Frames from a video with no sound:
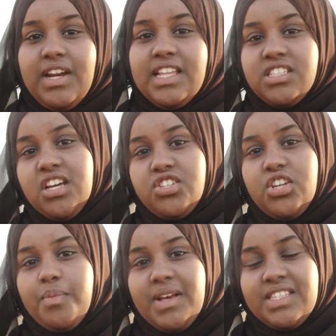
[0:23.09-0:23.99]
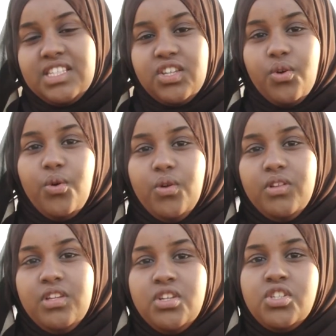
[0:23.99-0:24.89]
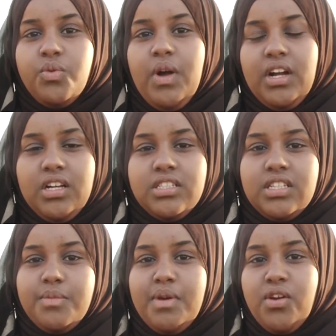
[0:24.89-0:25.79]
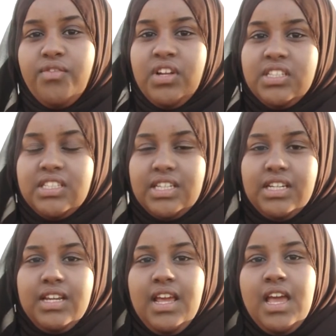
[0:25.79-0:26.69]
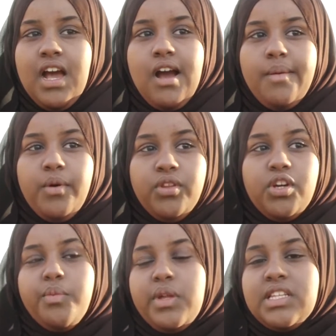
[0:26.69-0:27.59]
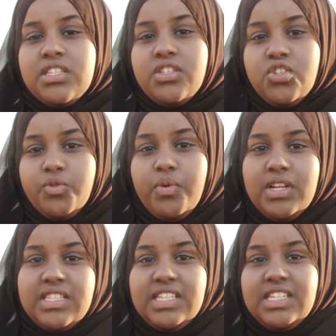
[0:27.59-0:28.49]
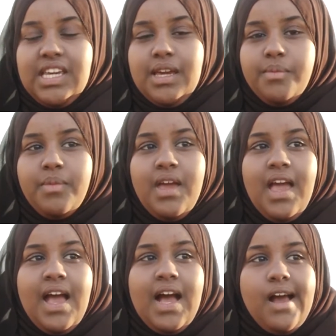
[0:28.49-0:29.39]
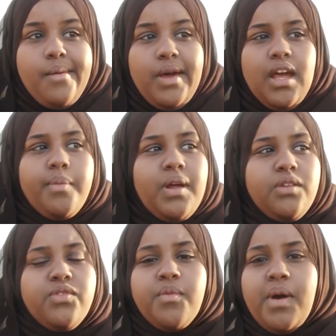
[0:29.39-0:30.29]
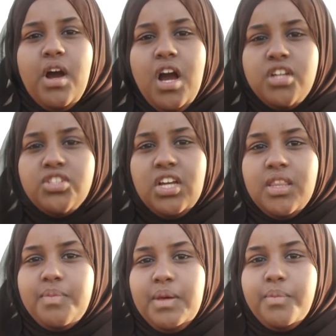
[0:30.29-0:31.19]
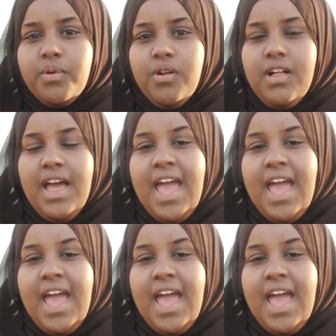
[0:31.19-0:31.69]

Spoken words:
internship at City Hall to work under the Mayor of London on the Community and Social Policy team. And I applied with about 100 other people,